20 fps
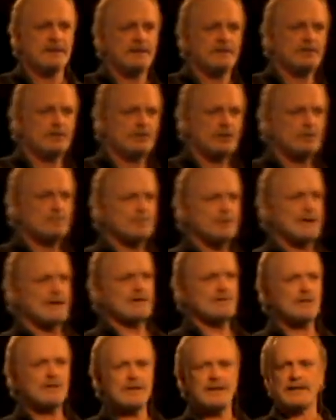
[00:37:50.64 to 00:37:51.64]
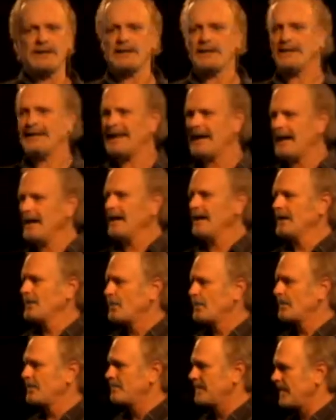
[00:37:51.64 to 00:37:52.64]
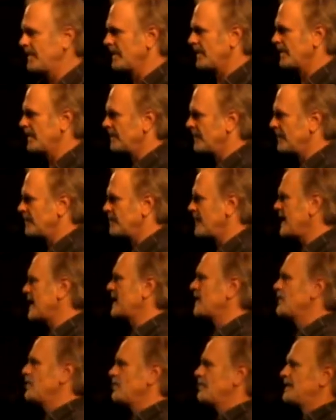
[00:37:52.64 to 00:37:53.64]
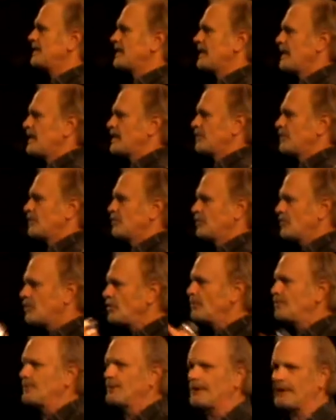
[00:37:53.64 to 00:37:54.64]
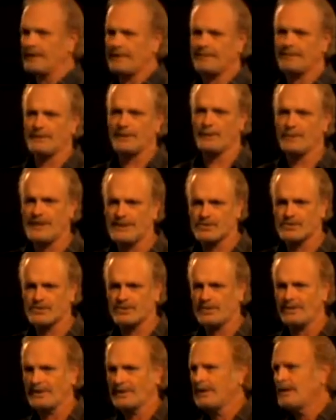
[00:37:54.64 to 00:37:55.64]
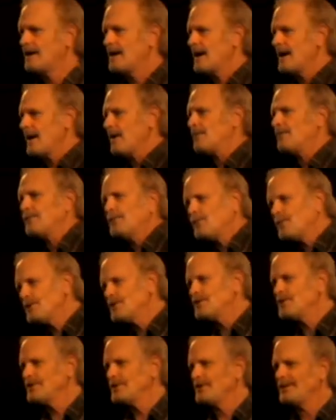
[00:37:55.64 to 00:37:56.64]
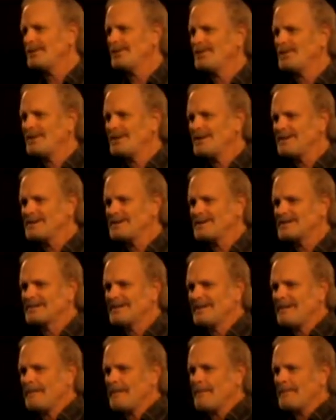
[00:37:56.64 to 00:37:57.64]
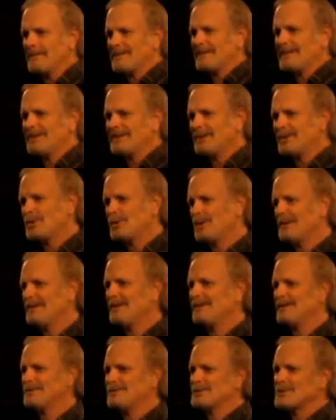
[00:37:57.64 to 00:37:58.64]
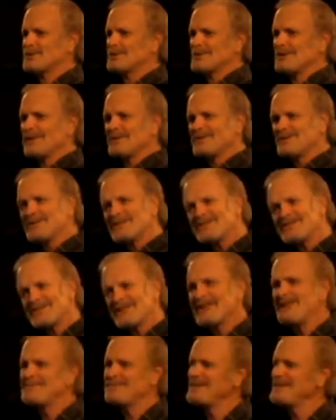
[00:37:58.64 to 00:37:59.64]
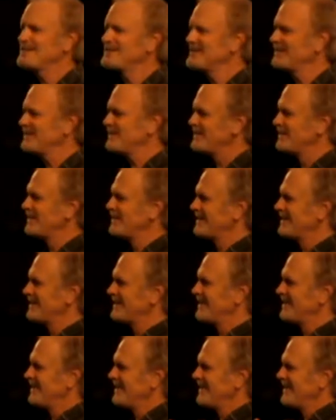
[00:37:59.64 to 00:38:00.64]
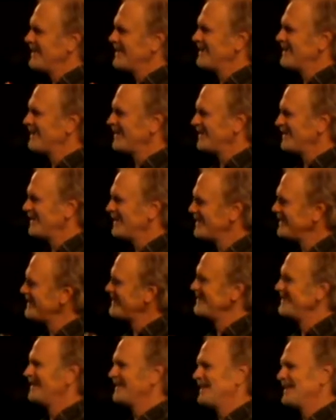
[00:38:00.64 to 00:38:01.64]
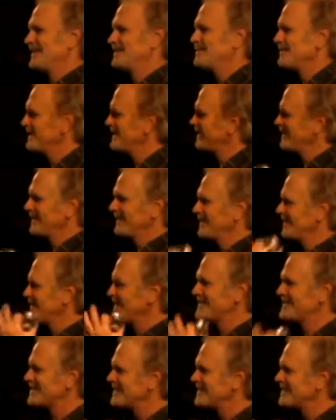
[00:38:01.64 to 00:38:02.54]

super educated, eloquent man, a man who became super influential. How fortunate it was that Aquila and Priscilla just happened to uh, run into him in the